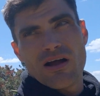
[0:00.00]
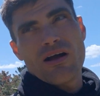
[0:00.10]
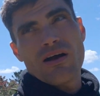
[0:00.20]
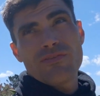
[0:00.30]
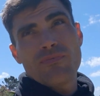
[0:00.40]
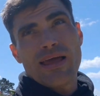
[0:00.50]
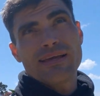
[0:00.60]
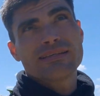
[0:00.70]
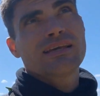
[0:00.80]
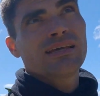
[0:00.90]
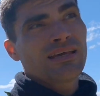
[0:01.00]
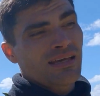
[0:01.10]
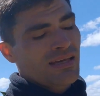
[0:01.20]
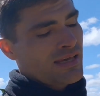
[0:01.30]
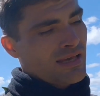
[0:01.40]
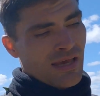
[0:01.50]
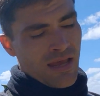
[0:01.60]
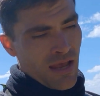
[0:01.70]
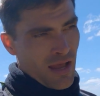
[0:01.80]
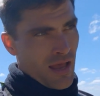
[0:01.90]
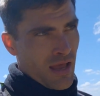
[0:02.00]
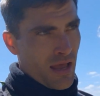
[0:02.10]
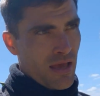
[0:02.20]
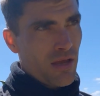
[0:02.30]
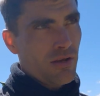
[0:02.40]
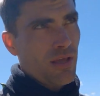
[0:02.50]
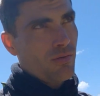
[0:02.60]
of the place. You know,